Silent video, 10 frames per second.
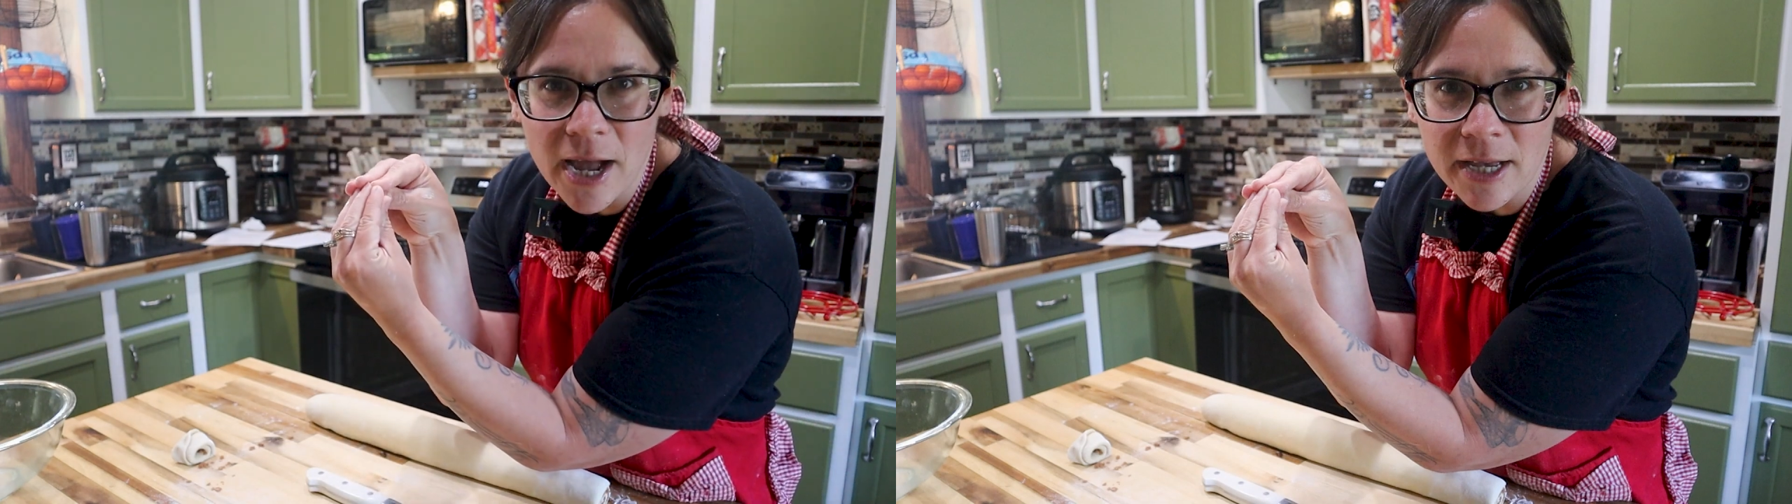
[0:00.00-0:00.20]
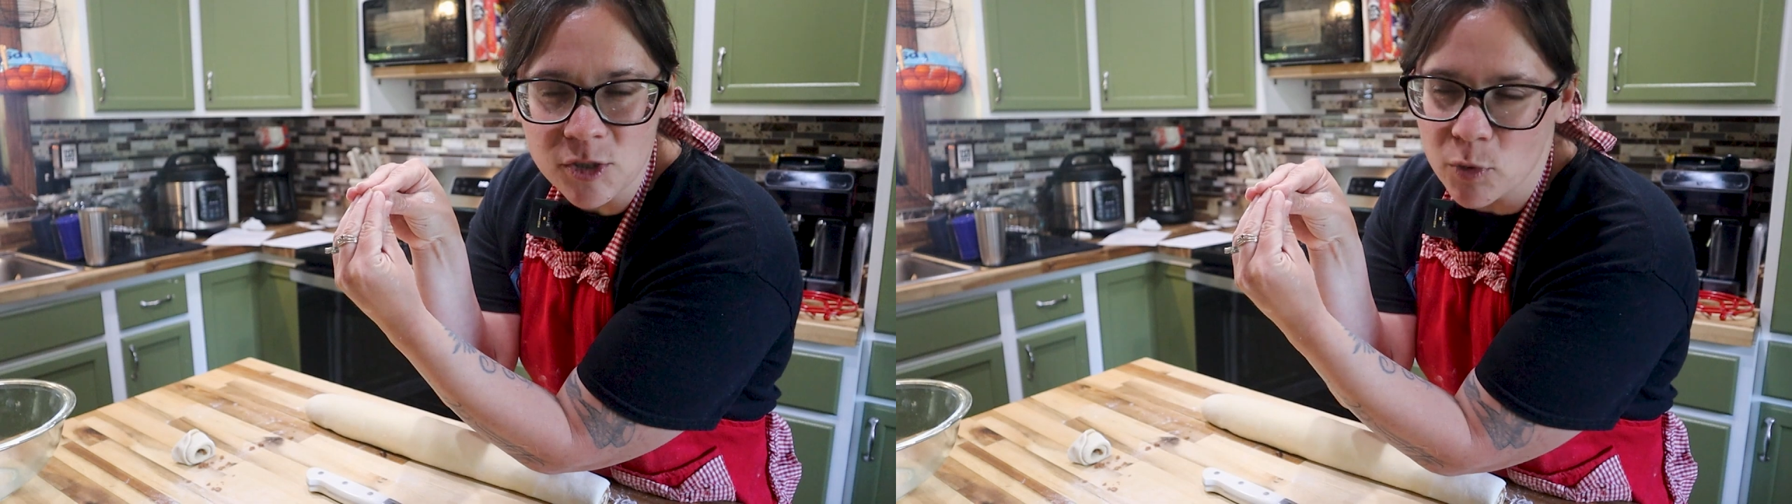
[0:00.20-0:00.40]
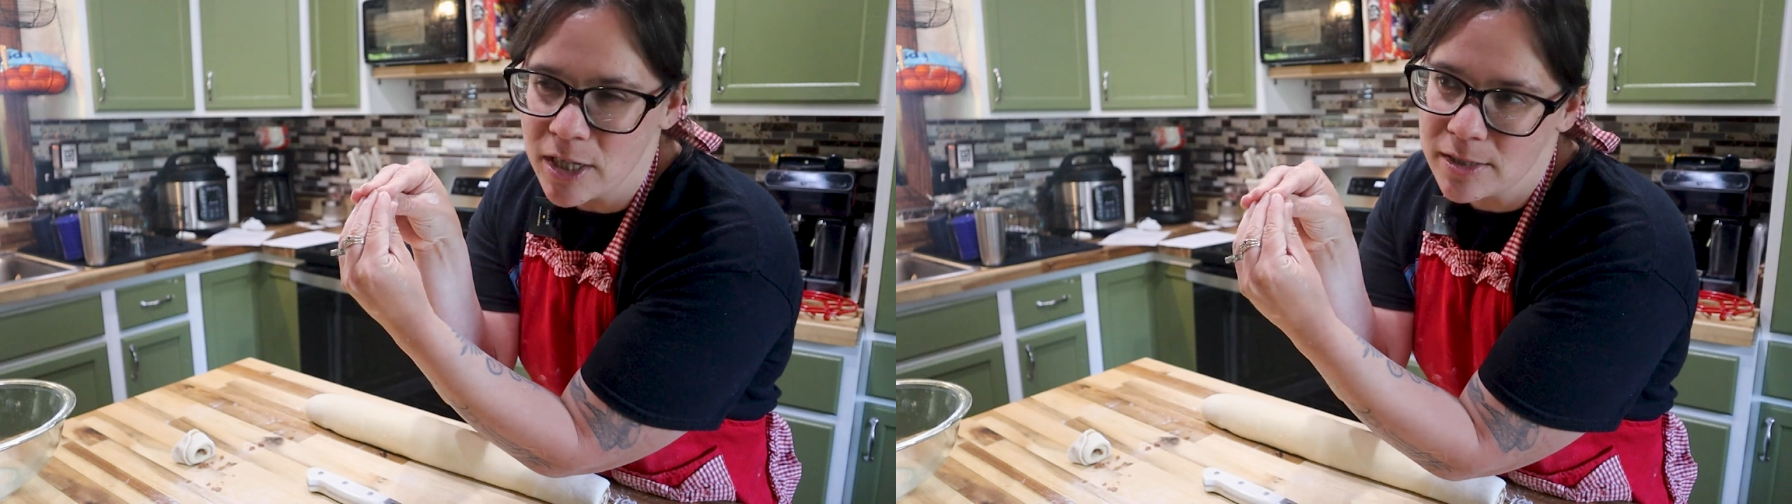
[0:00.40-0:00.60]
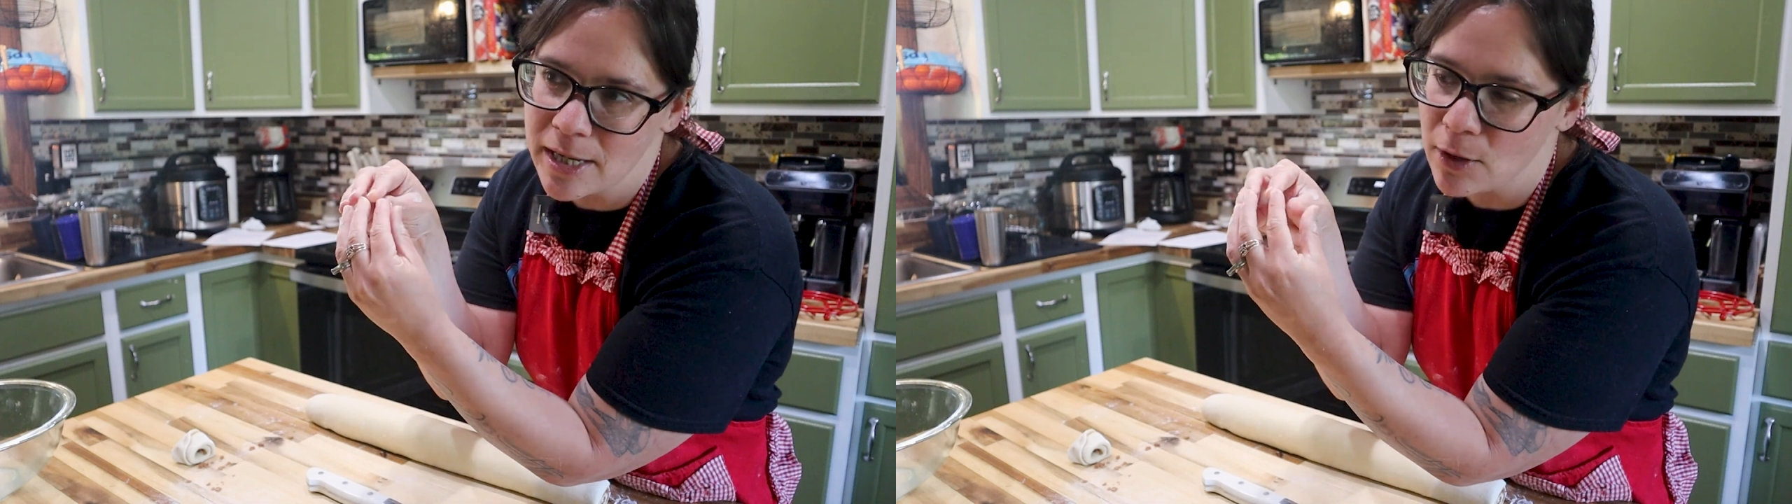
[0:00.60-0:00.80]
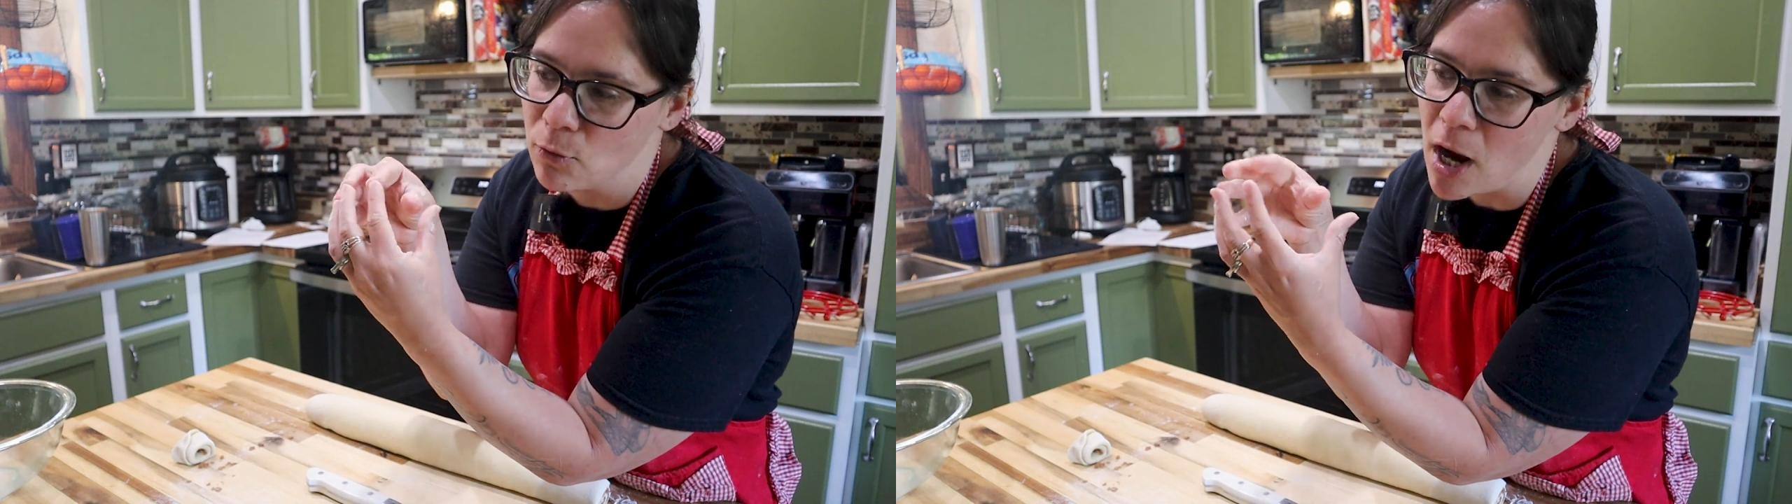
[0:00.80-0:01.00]
as when it's
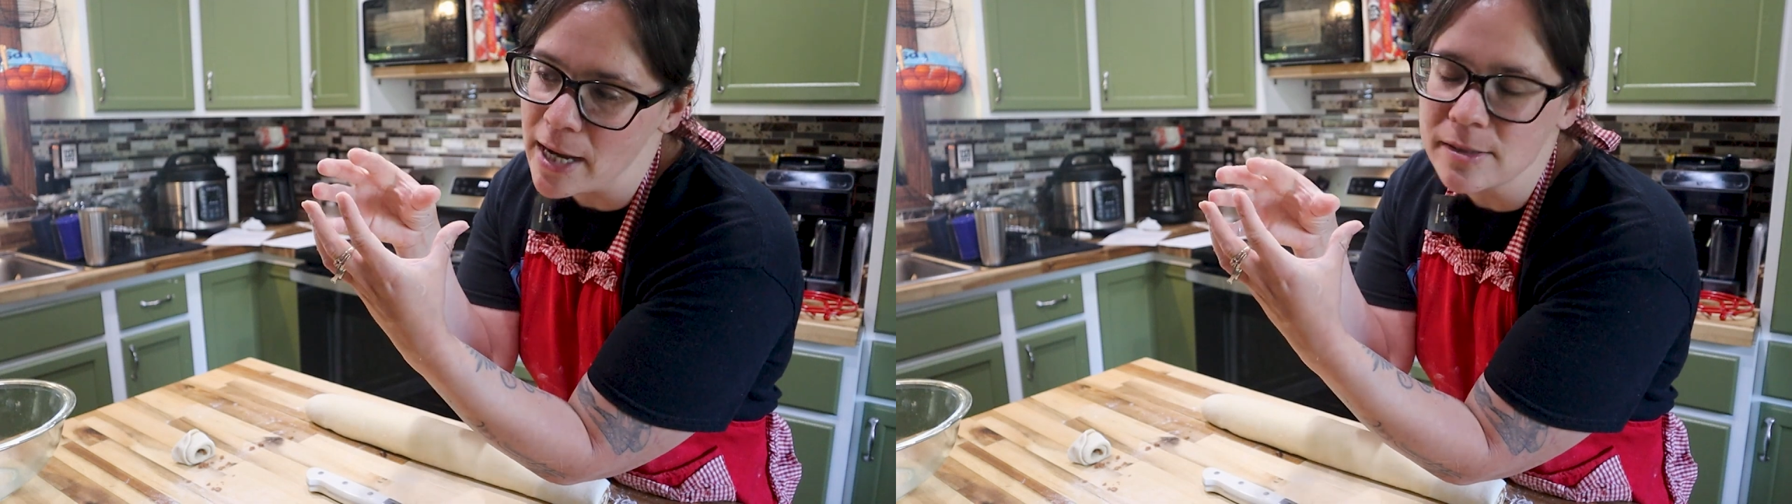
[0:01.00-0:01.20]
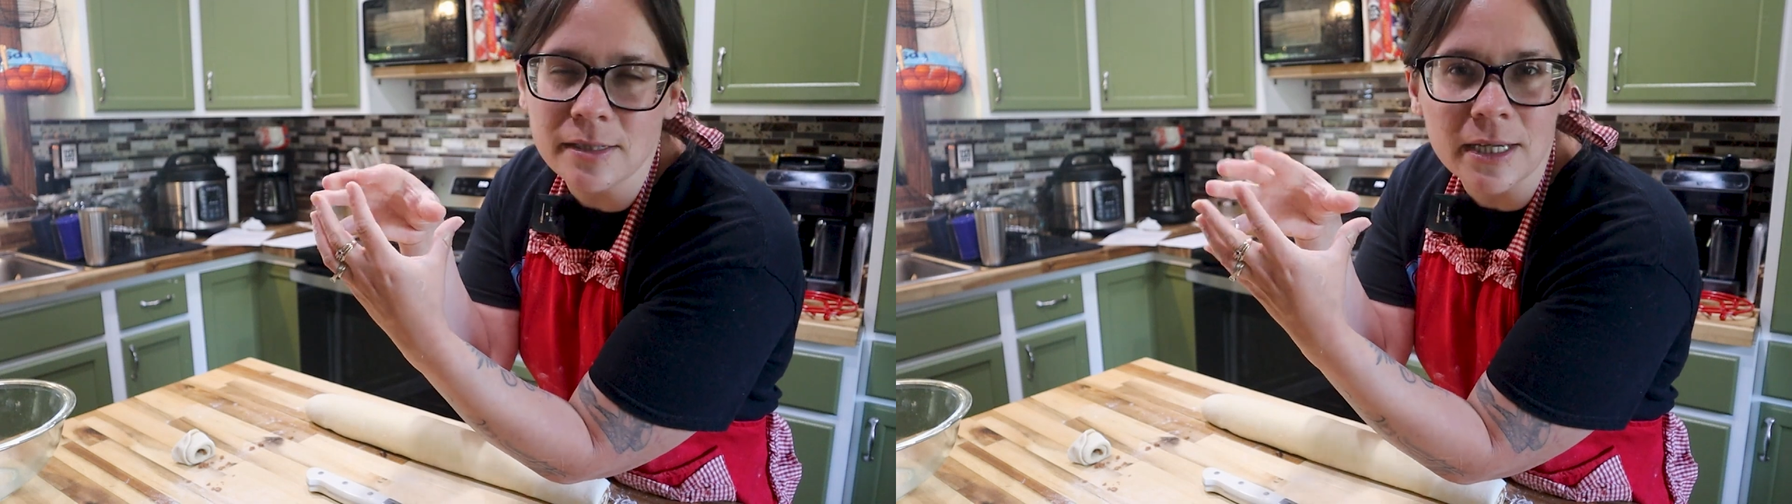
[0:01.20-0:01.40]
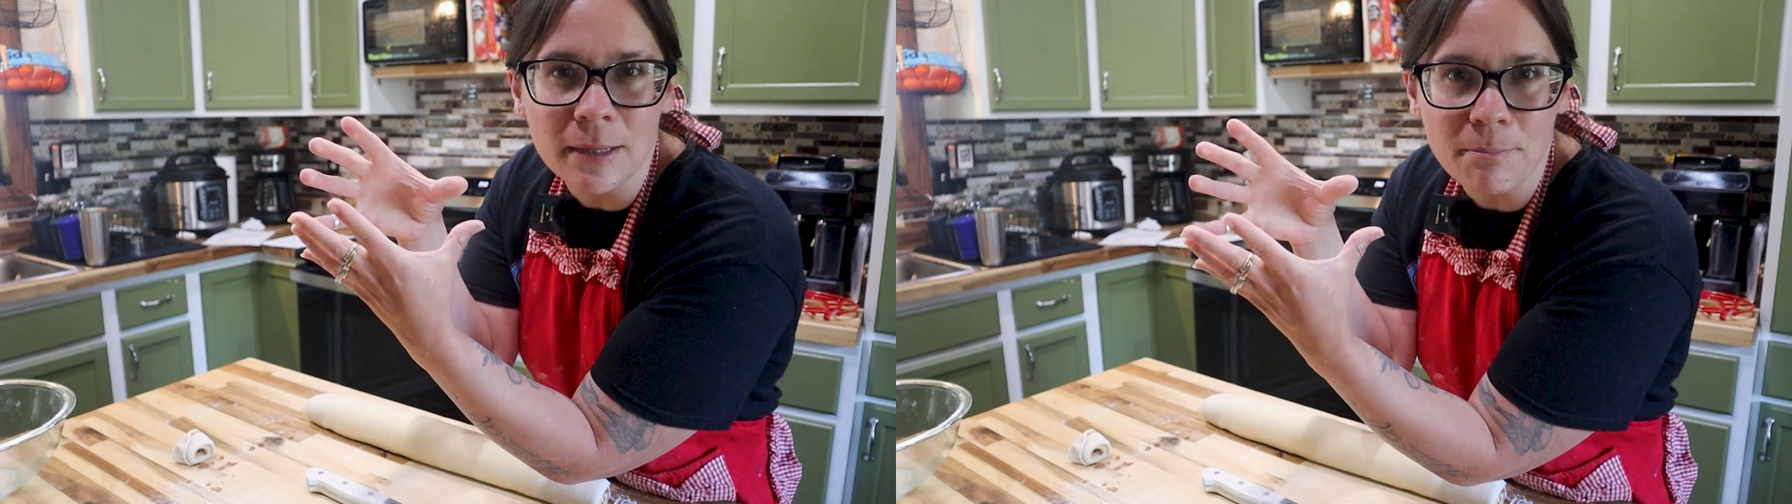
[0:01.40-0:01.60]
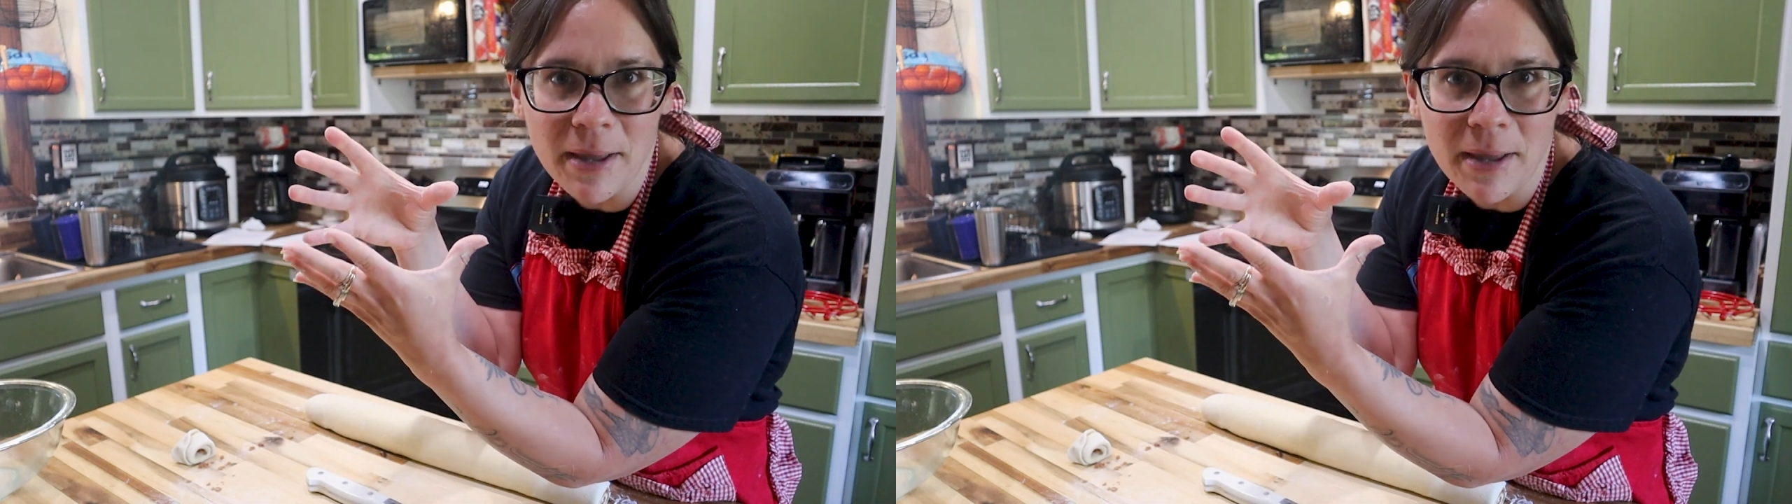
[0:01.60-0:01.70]
like rising and